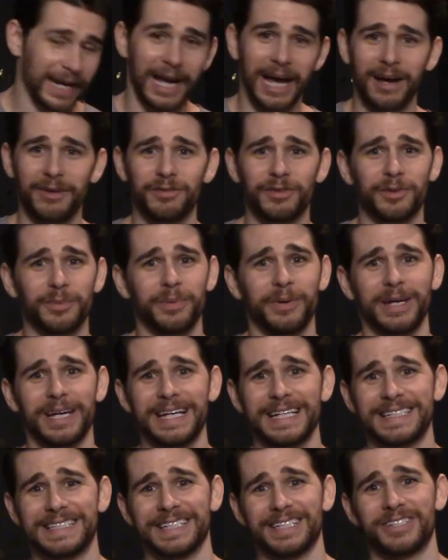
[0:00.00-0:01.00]
Afterplay
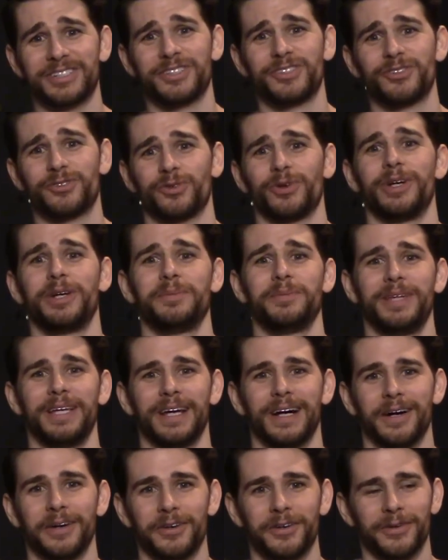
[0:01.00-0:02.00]
is extremely
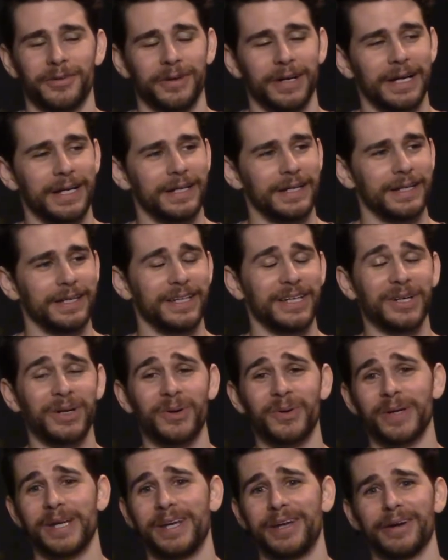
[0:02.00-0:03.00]
underrated. You
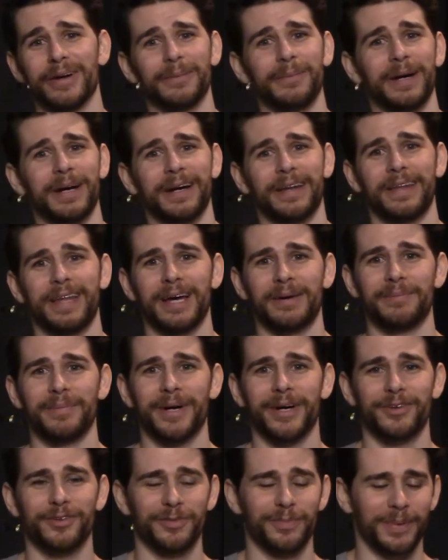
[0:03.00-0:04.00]
don't hear about it that
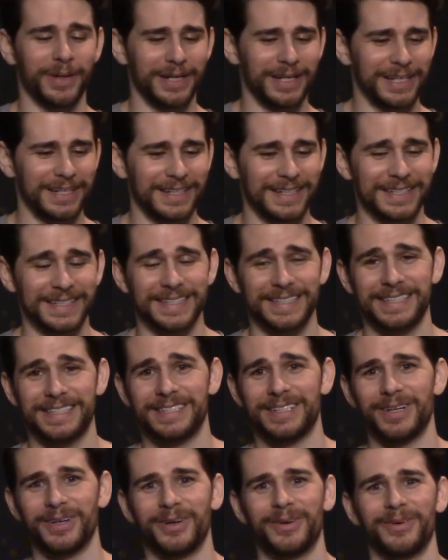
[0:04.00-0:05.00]
much, but it is
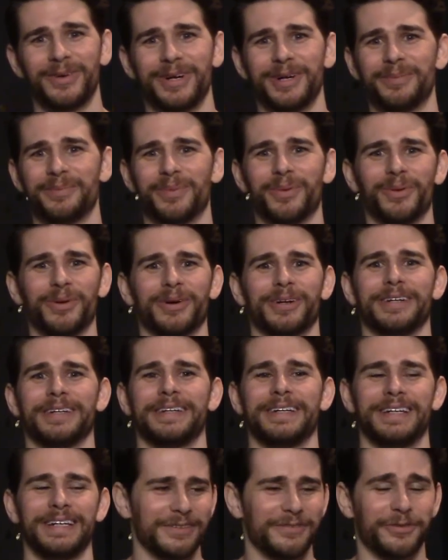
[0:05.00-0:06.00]
so
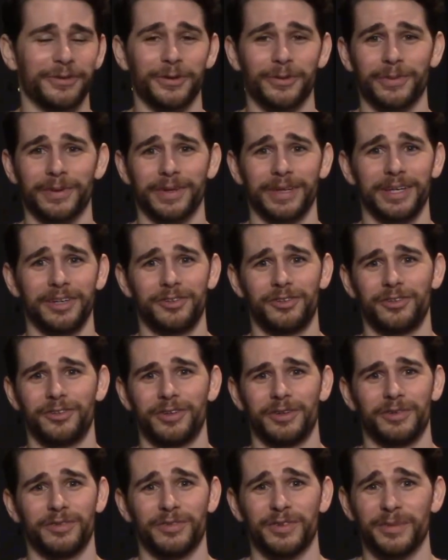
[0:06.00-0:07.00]
important for
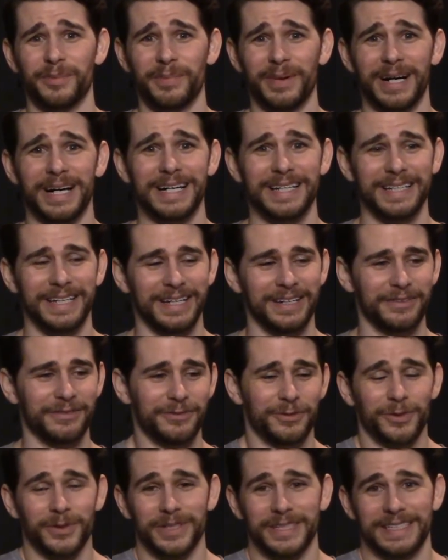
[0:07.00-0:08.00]
relationships, for bonding,
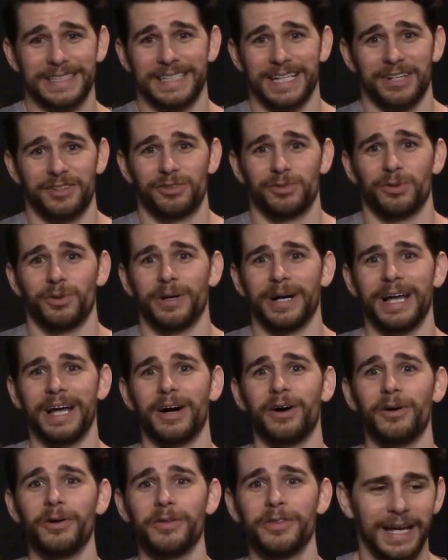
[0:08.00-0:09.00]
for sexual
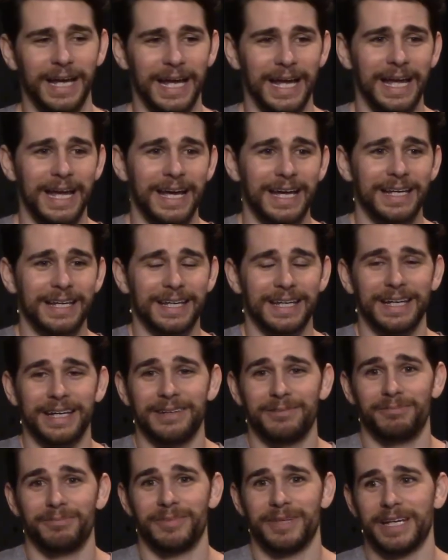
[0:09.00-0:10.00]
health, and
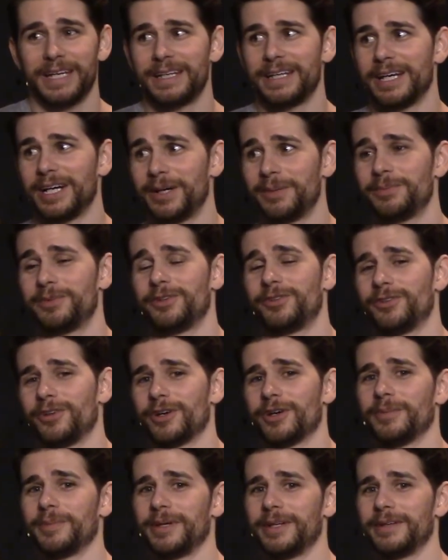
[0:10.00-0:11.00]
it can help
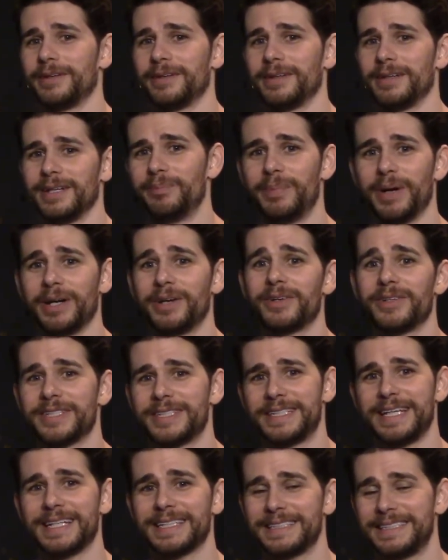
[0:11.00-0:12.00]
determine better
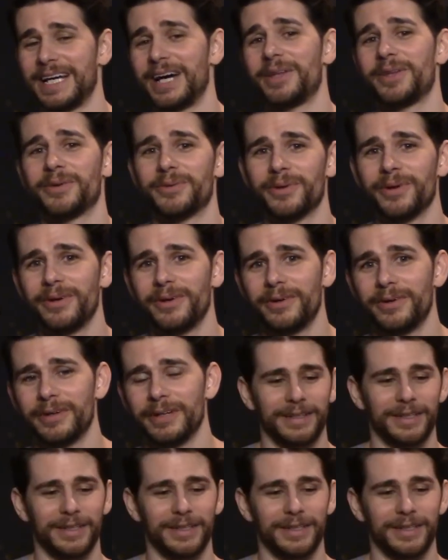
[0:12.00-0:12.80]
sex down the road.